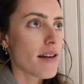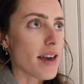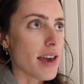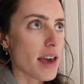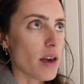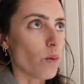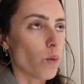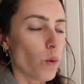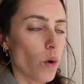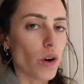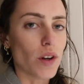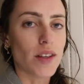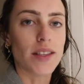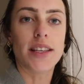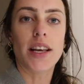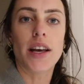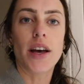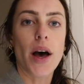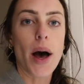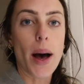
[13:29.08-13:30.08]
it was
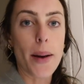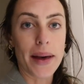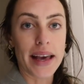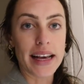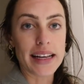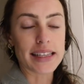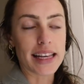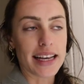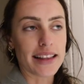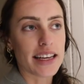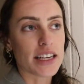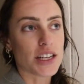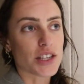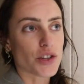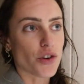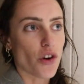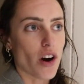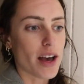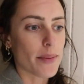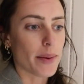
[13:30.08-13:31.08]
amazing. They
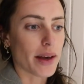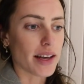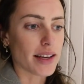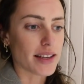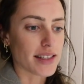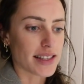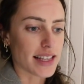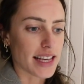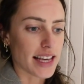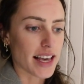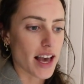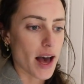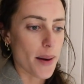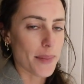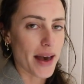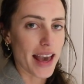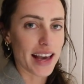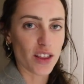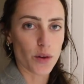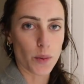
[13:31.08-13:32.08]
describe it as the
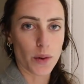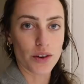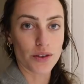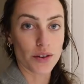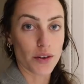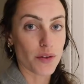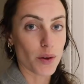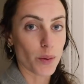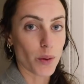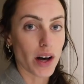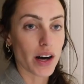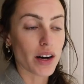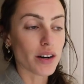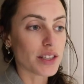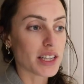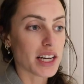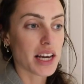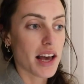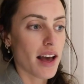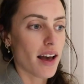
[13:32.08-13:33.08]
eighth wonder of the
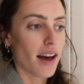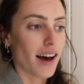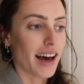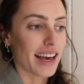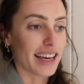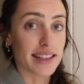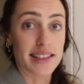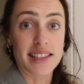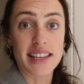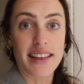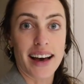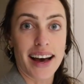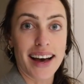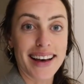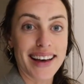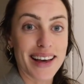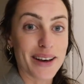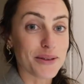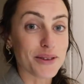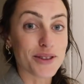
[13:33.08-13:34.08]
world. I can see
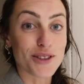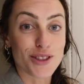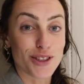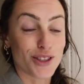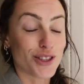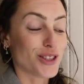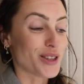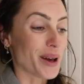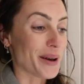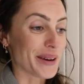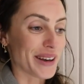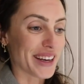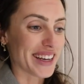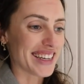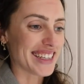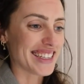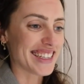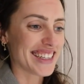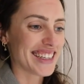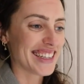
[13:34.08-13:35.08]
that. It was so
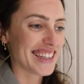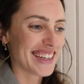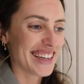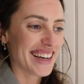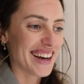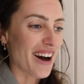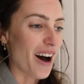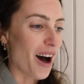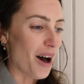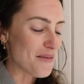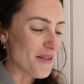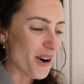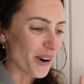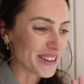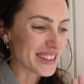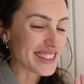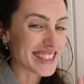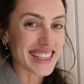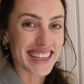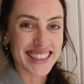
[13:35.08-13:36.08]
good. I'm
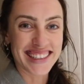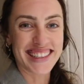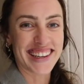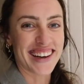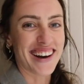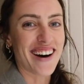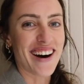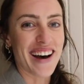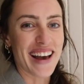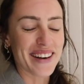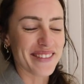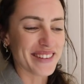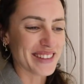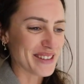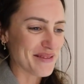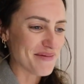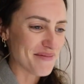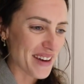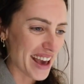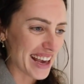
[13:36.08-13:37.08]
on such a high. It
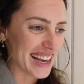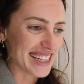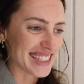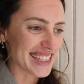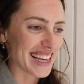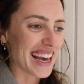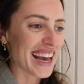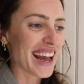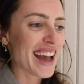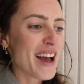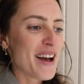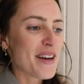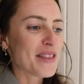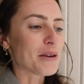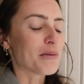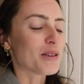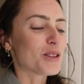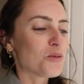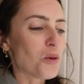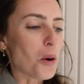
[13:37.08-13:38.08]
was amazing.
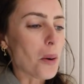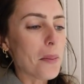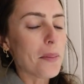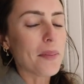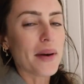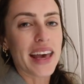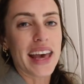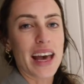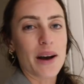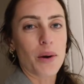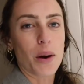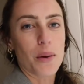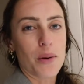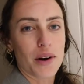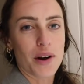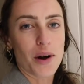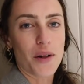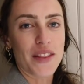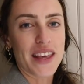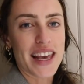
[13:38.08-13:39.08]
There was one bit where we
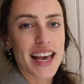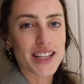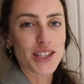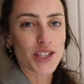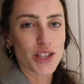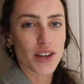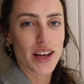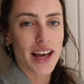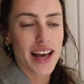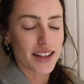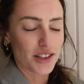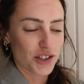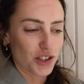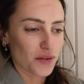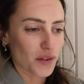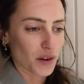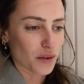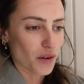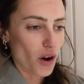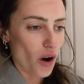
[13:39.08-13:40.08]
were on the edge
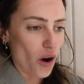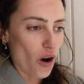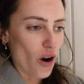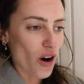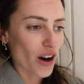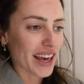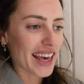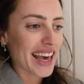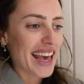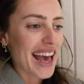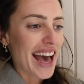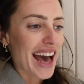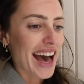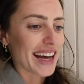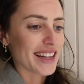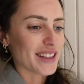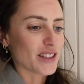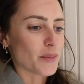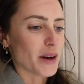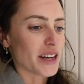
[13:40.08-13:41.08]
of a rock,
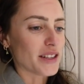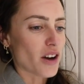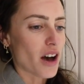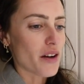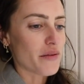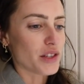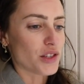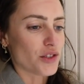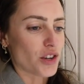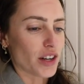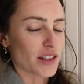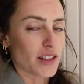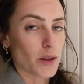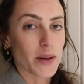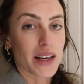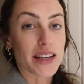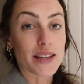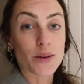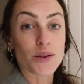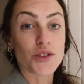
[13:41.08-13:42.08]
and my dive instructor,
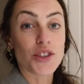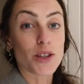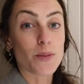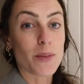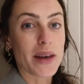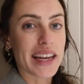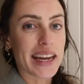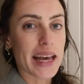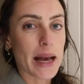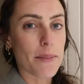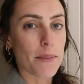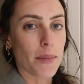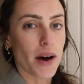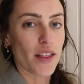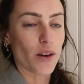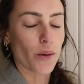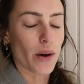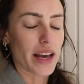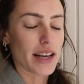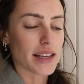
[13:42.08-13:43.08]
because it was just me and him,
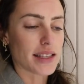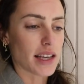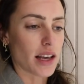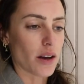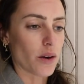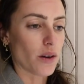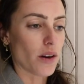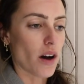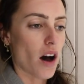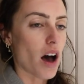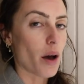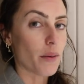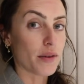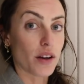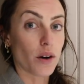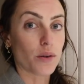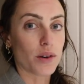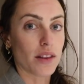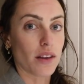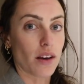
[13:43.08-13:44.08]
by the way, so I was
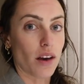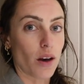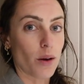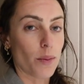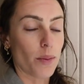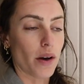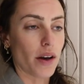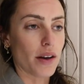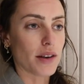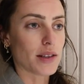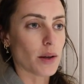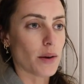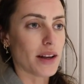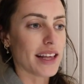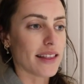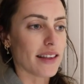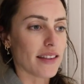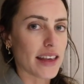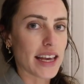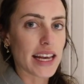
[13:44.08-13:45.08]
holding the GoPro, so
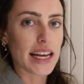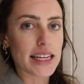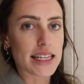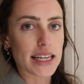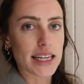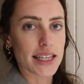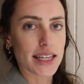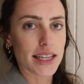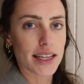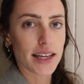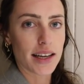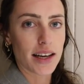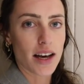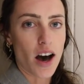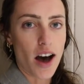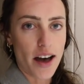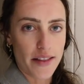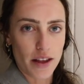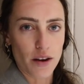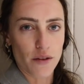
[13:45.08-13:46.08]
anything that he did,
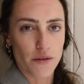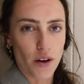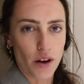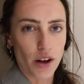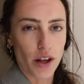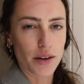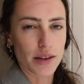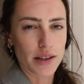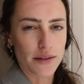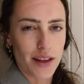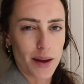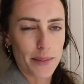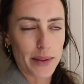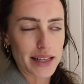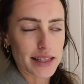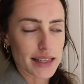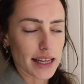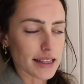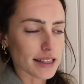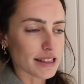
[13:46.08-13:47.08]
I then followed, if that
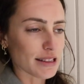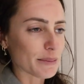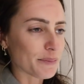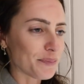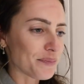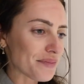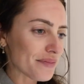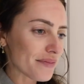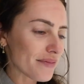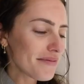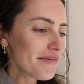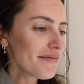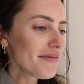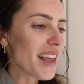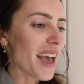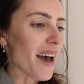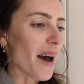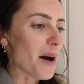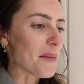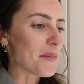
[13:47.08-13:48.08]
made sense.
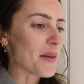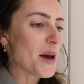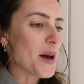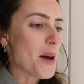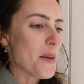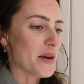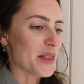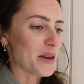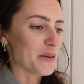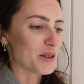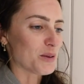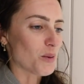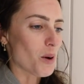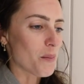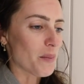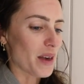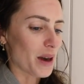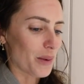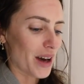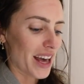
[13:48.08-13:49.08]
But there was
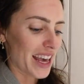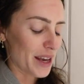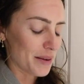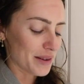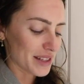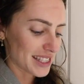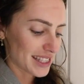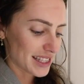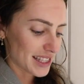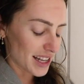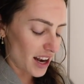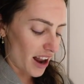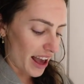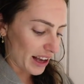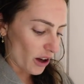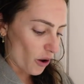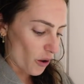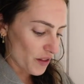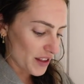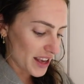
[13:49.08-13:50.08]
one bit where he was
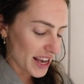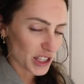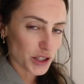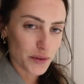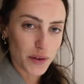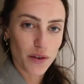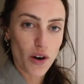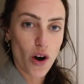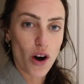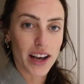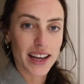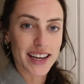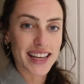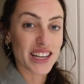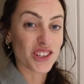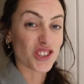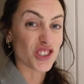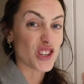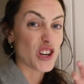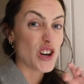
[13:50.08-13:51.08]
like on the edge of a rock, and
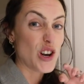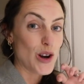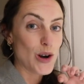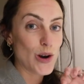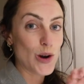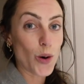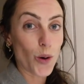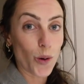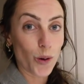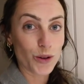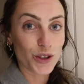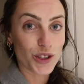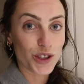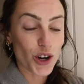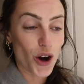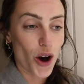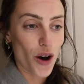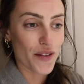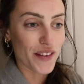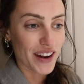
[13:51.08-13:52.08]
he just launched
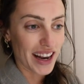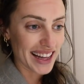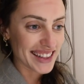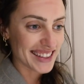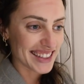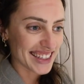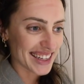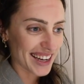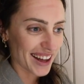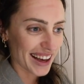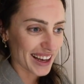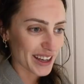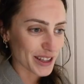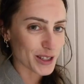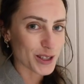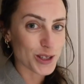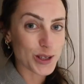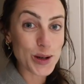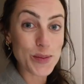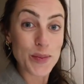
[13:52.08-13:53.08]
off and like did like a
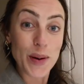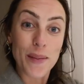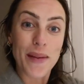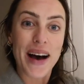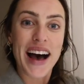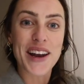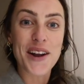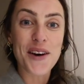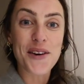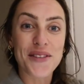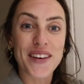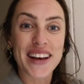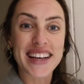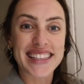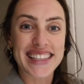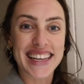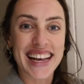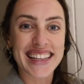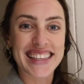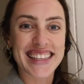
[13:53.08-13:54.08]
Superman off
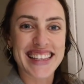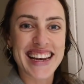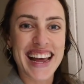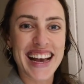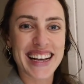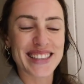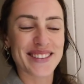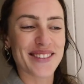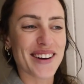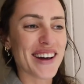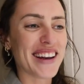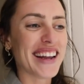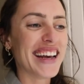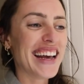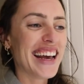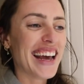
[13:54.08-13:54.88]
it to get to the next one,